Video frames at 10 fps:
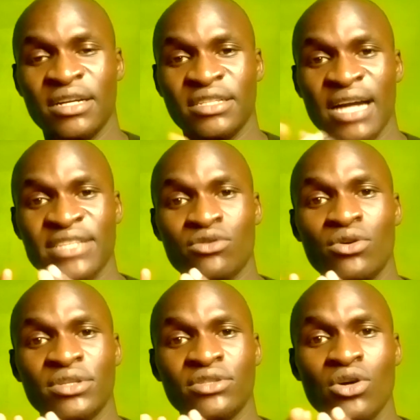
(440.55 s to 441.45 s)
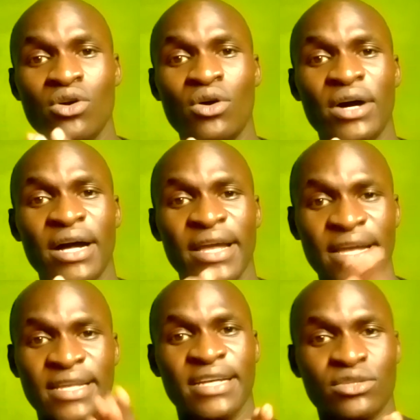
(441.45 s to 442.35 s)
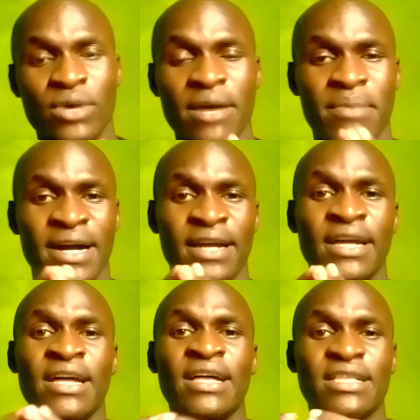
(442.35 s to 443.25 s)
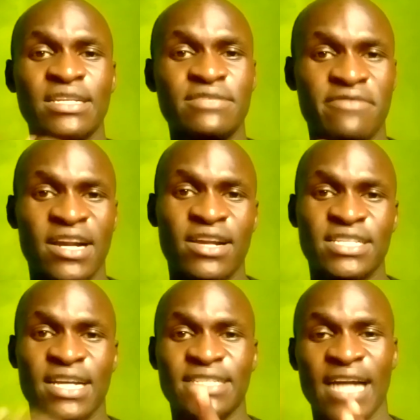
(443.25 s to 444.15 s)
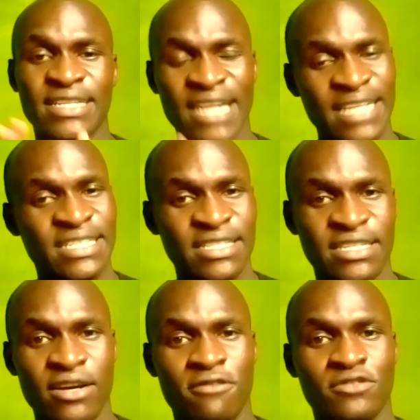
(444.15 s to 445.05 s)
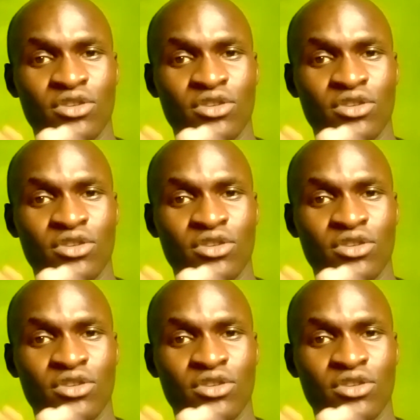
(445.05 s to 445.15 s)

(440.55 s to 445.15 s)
it has no areas whereby this virus can attach itself,